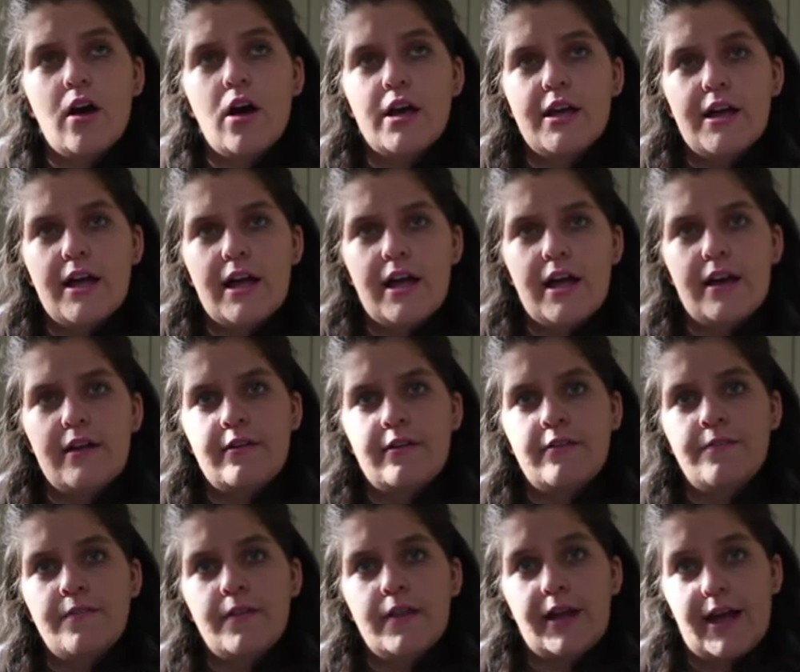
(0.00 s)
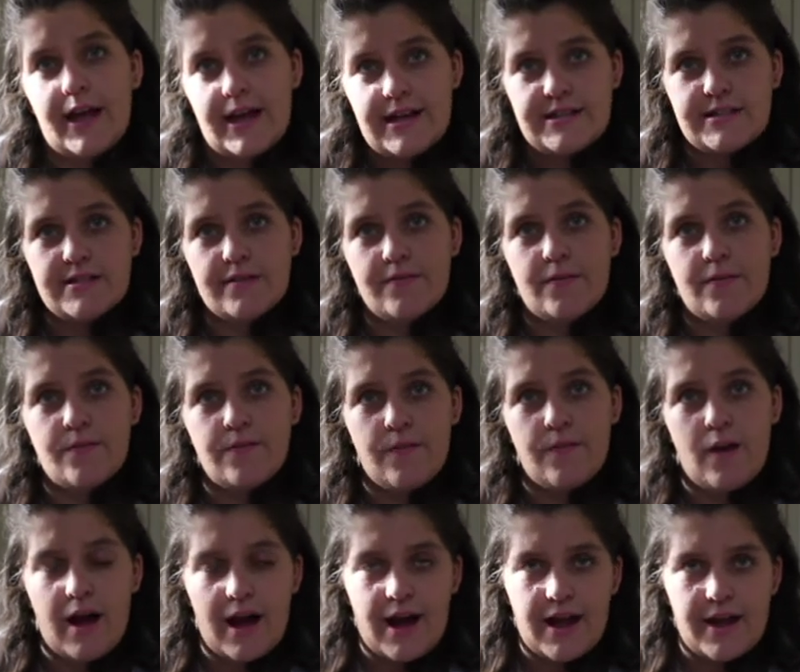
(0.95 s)
oh yeah, and if in case of a
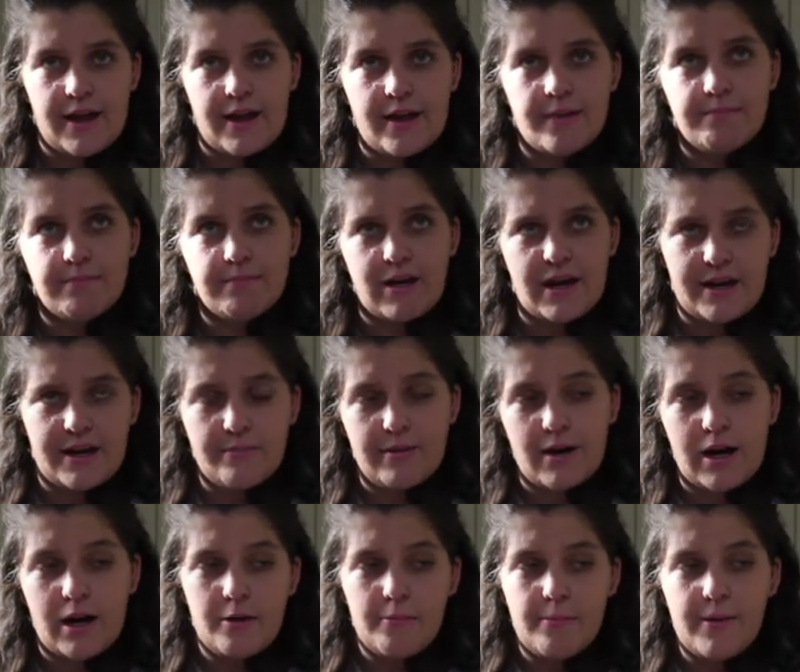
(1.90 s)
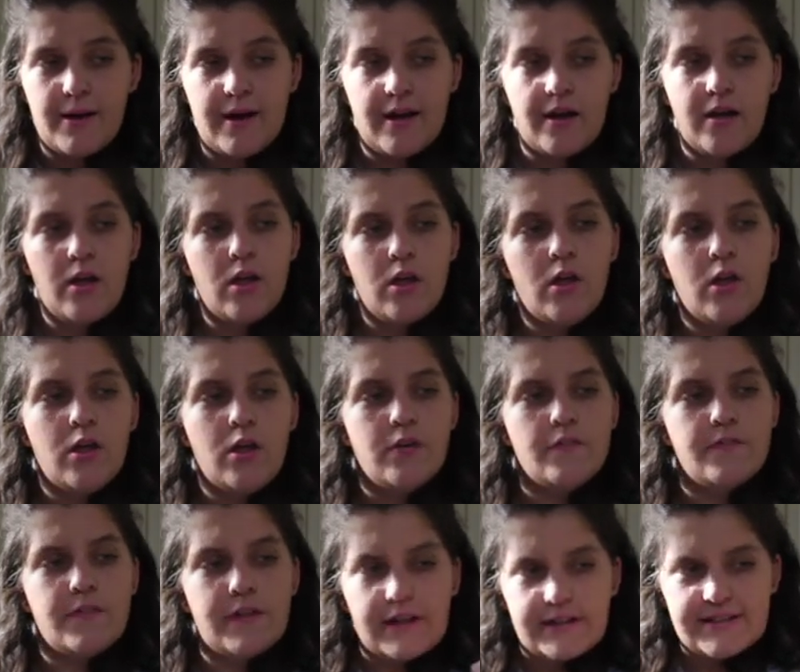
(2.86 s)
fire, blah blah blah blah,
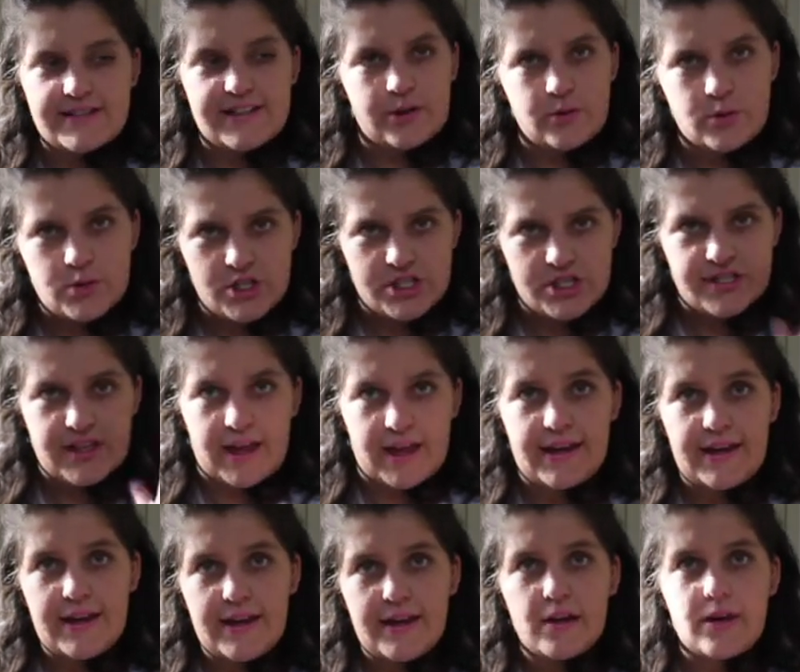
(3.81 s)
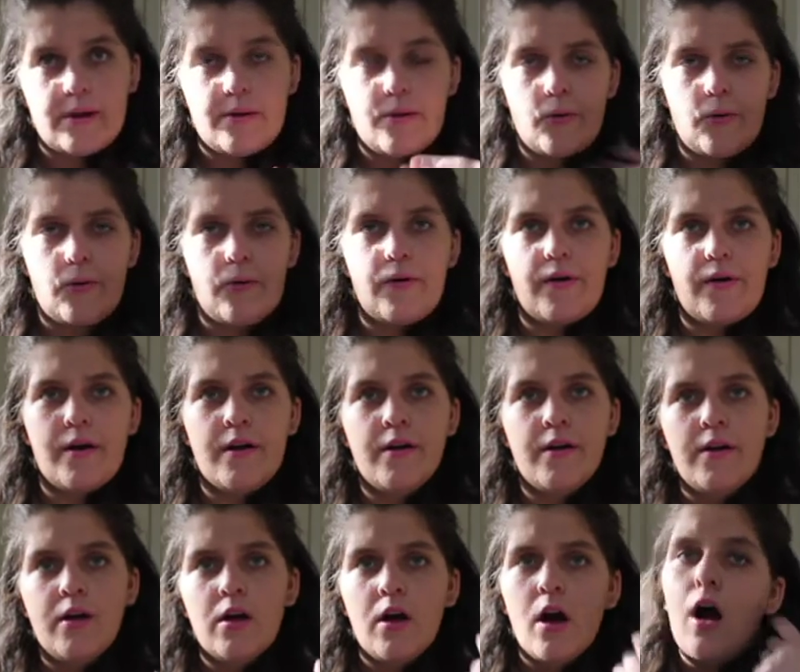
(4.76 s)
the extinguishers are here, or
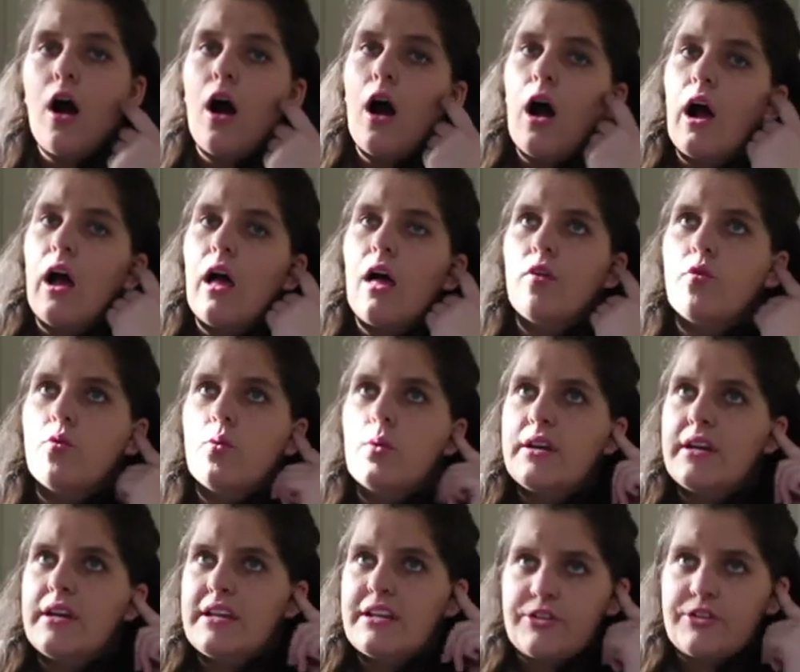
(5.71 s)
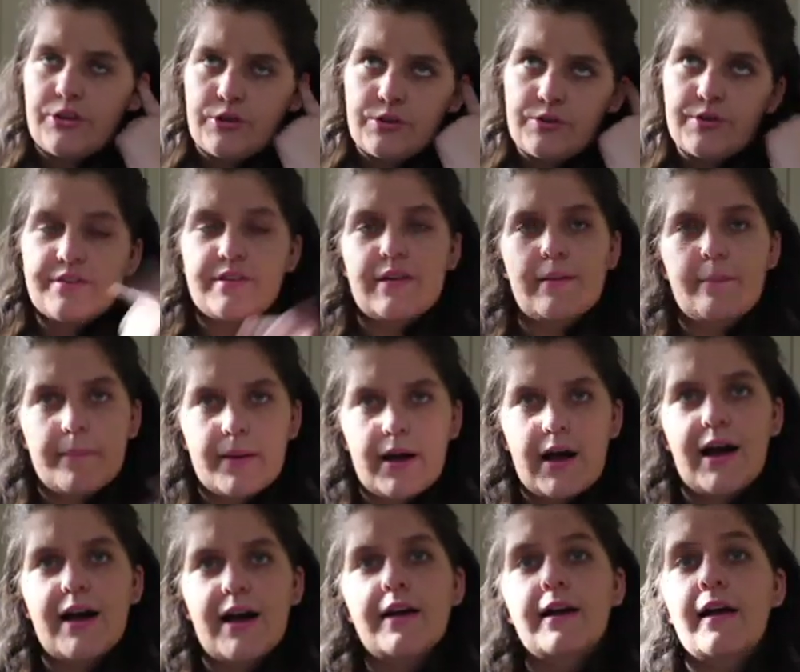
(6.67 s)
oh, if we need to
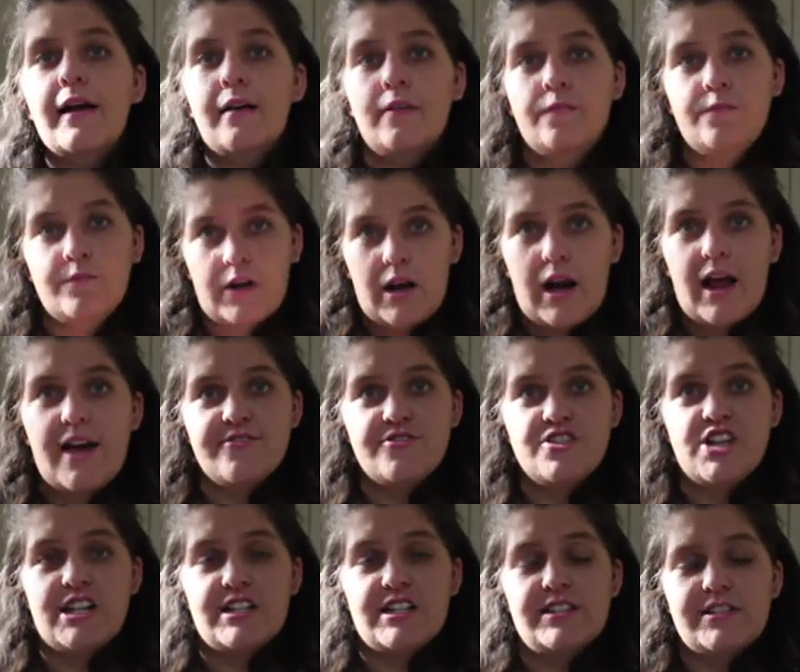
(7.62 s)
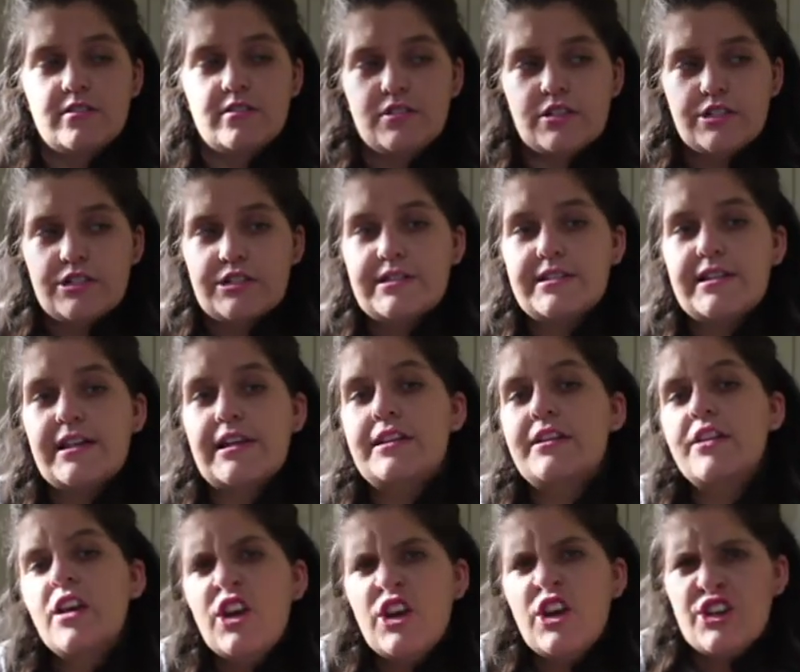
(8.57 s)
disembark, the life jacket's under your
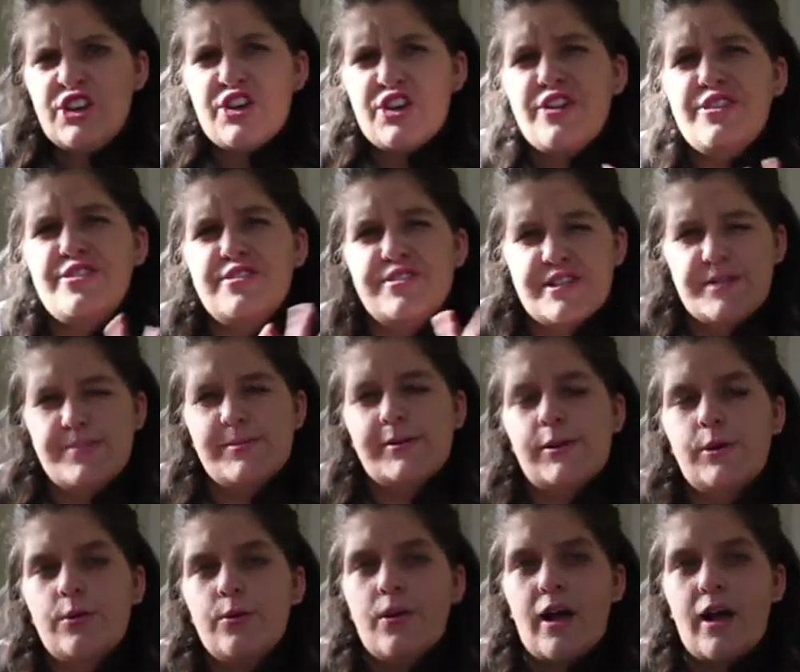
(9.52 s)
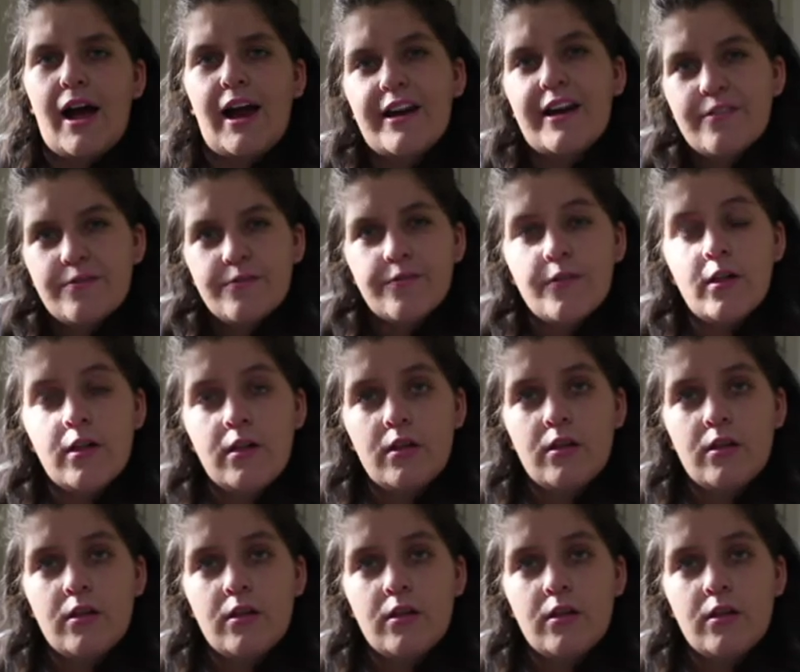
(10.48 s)
seat. You know, your typical kind of